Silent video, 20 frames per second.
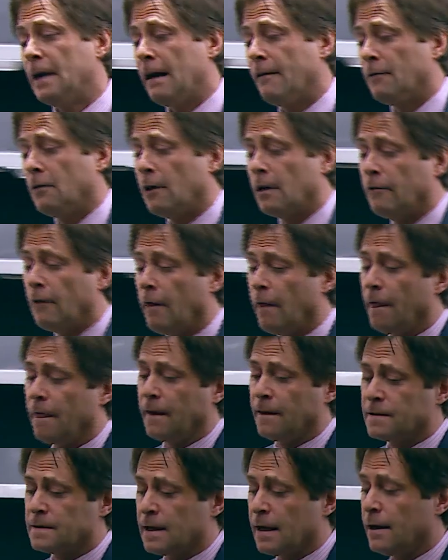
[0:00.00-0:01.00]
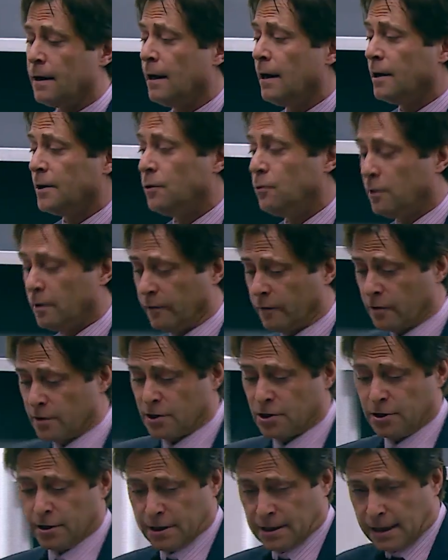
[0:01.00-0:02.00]
we have a lot of other things there. Union of
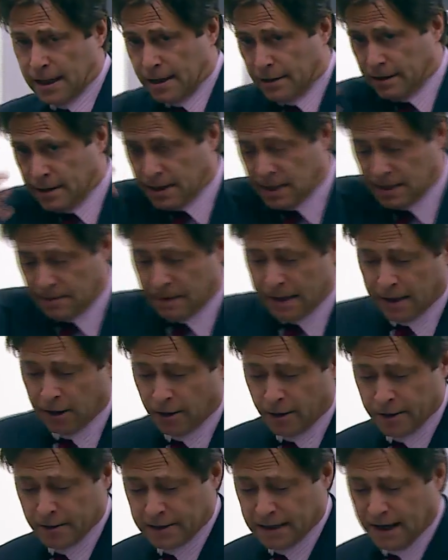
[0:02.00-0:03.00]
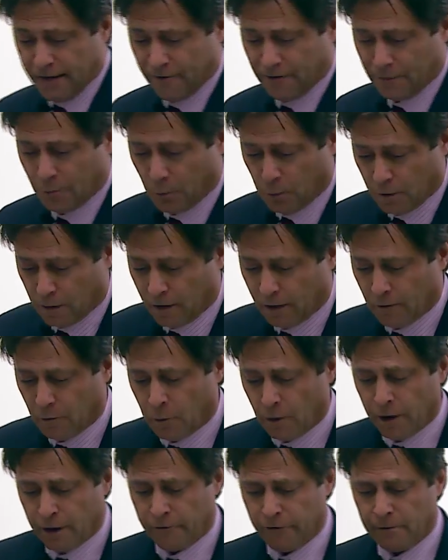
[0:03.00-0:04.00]
Concerned Scientists many others have a lot of
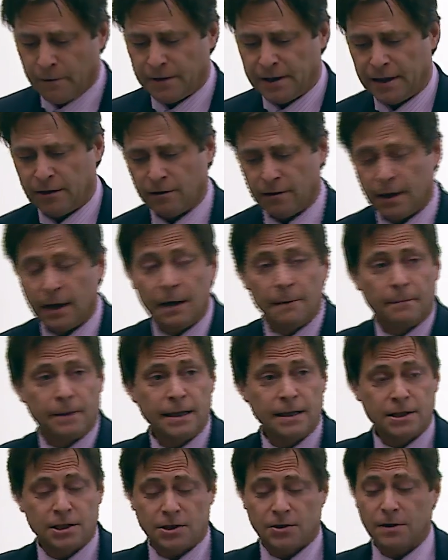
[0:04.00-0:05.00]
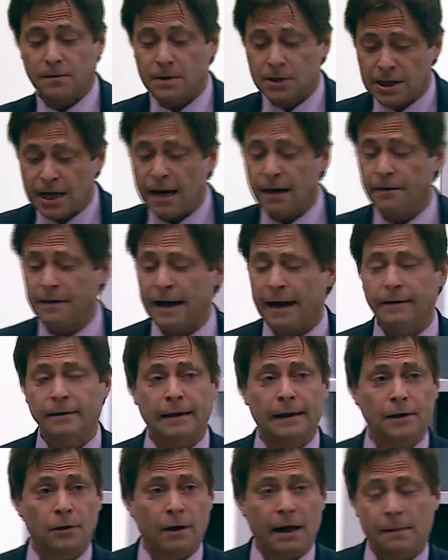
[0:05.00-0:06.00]
wonderful material. Please share that
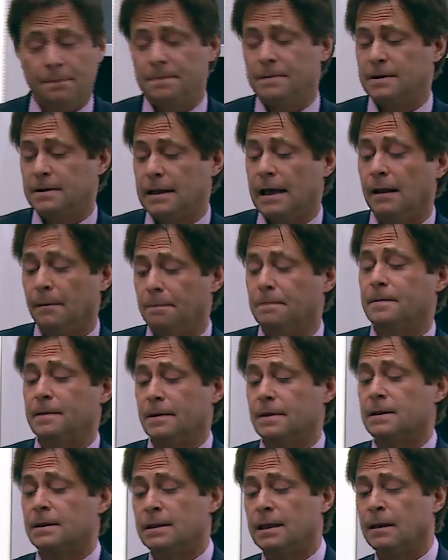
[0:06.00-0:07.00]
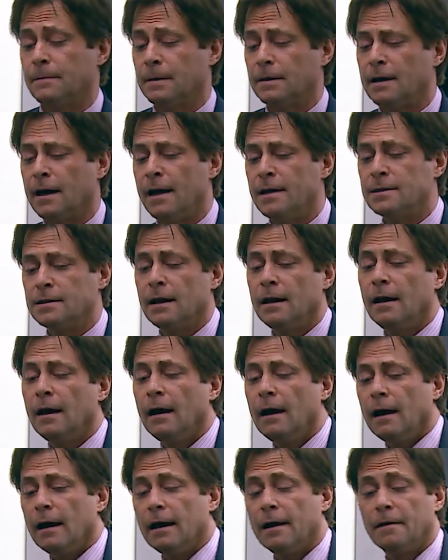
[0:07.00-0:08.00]
and you help, help stigmatize.
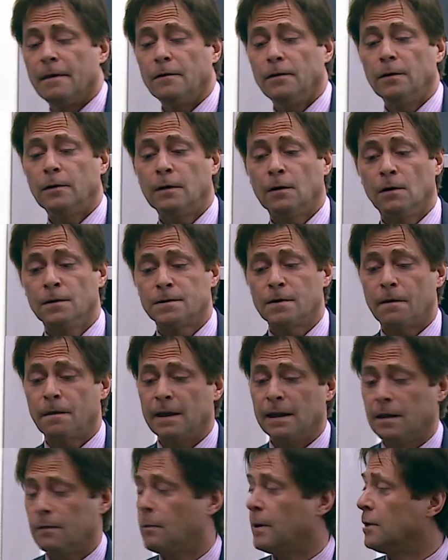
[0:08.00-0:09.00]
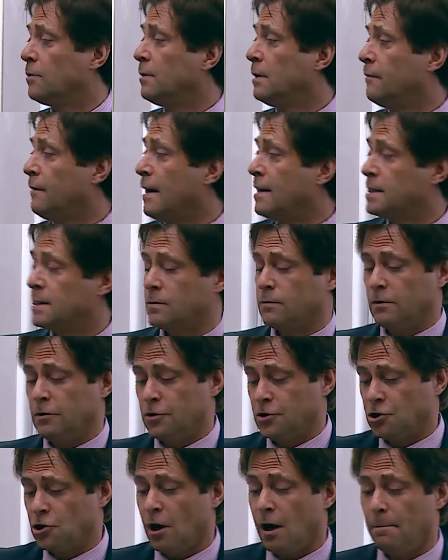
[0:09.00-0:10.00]
Um, you can also think when you invest, when you
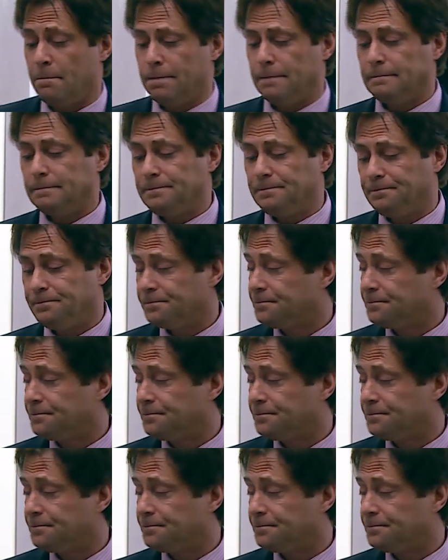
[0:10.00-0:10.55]
shop,